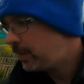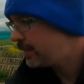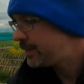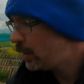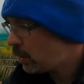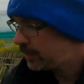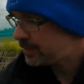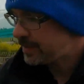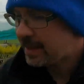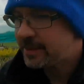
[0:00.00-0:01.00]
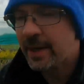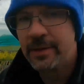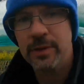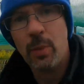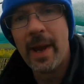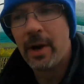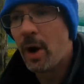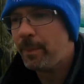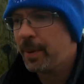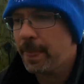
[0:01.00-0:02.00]
you'll see all the snails start to wake
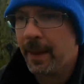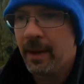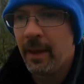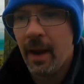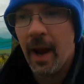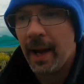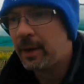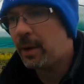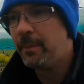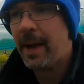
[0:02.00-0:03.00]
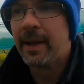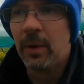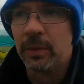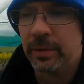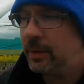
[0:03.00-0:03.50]
up and come back out.